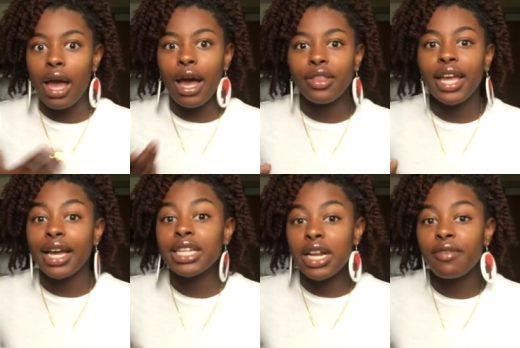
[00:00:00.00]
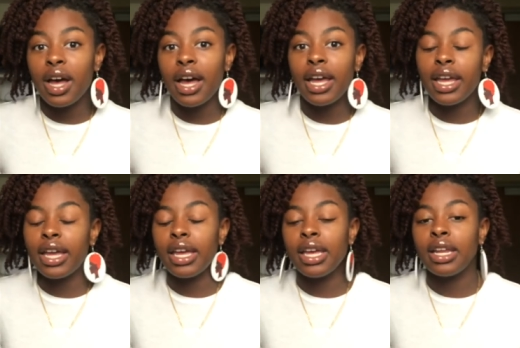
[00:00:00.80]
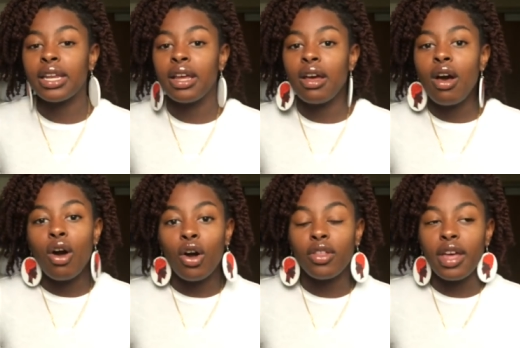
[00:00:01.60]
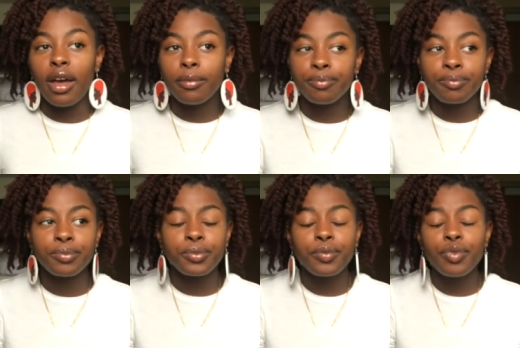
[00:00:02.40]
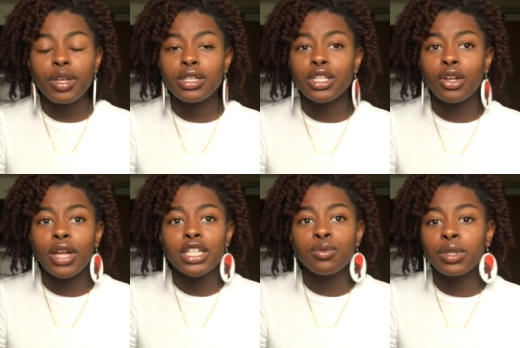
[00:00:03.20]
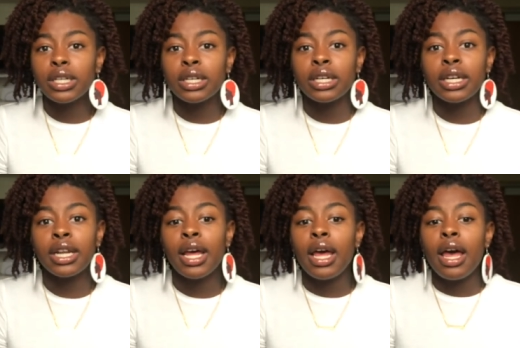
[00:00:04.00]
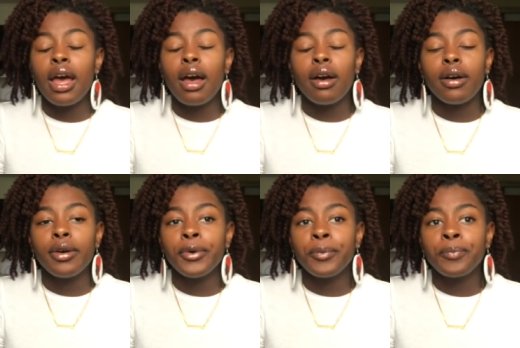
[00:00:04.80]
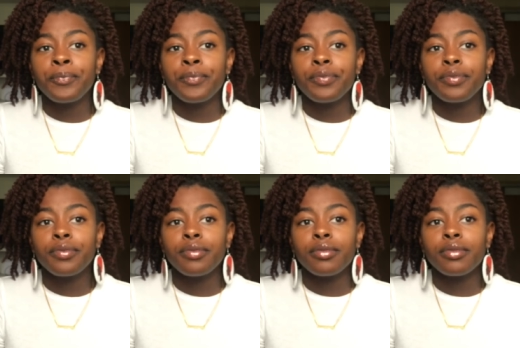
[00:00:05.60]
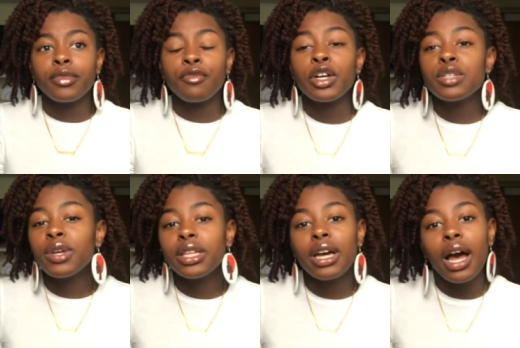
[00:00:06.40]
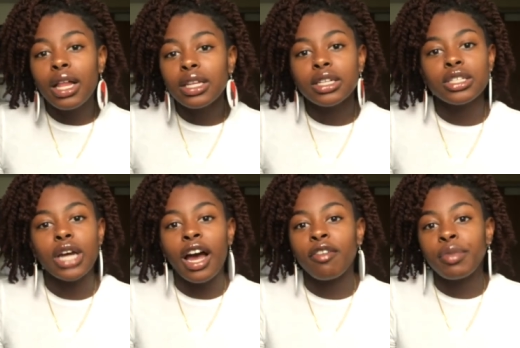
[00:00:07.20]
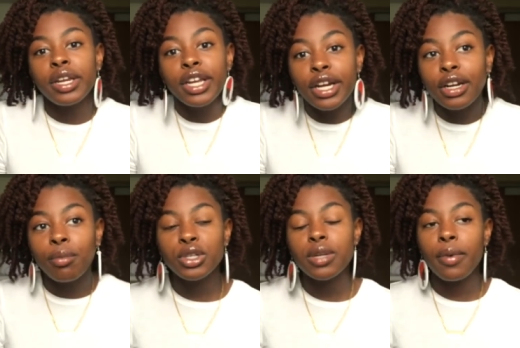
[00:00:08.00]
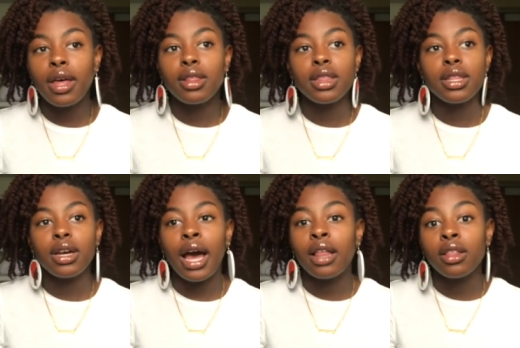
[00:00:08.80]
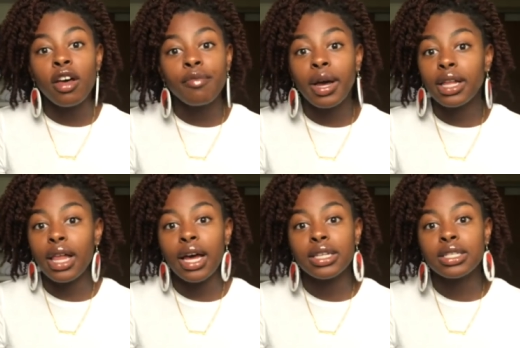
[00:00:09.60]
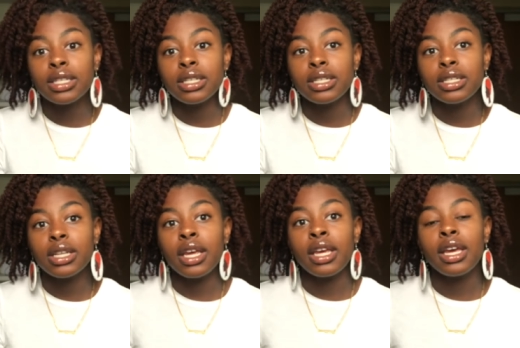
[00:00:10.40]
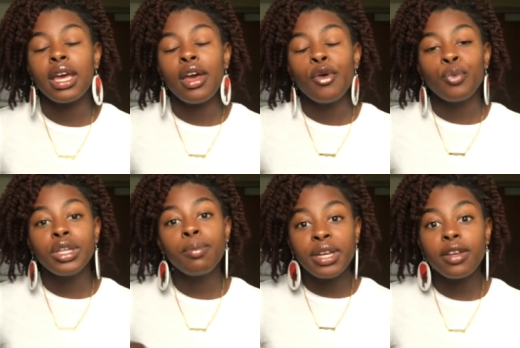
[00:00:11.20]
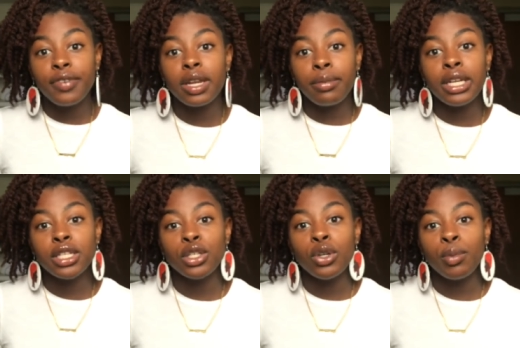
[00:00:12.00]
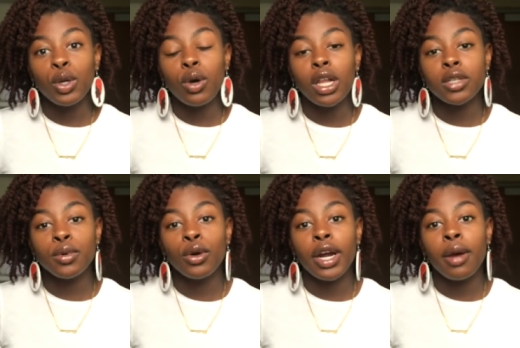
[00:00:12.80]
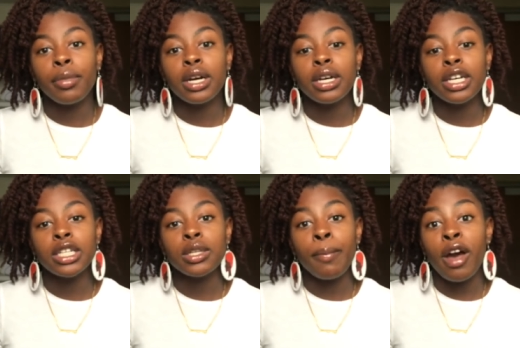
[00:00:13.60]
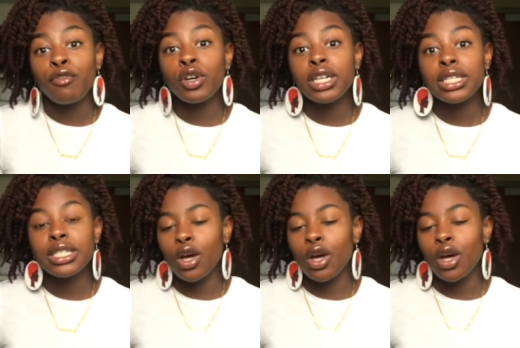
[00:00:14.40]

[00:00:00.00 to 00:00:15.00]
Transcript: how they identify and all that. So that's really good. Um first month of college. I've been here almost a month. I love my classes. It really benefited me to do the middle college program because my friends